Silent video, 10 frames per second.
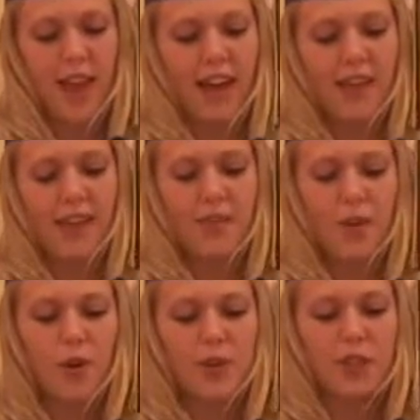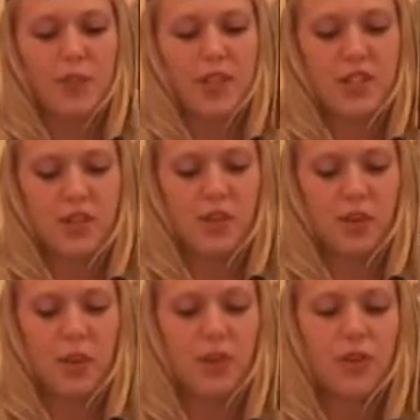I can give a whole speech
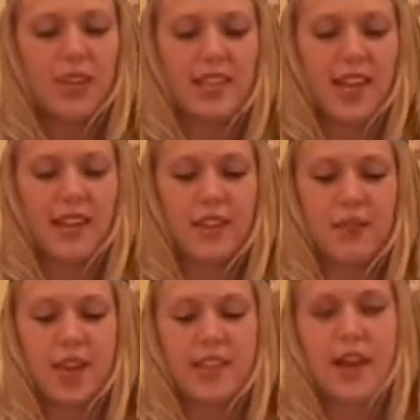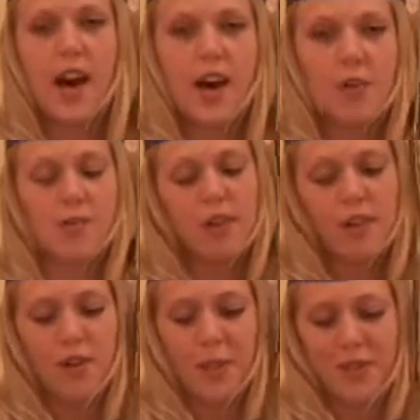with only saying the phrase
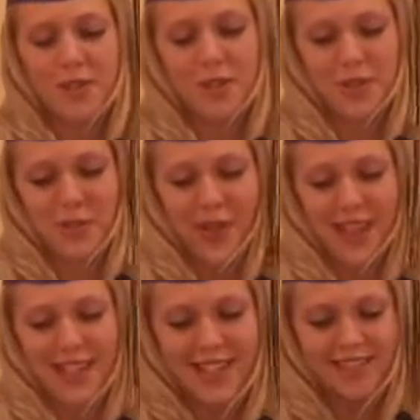once or twice.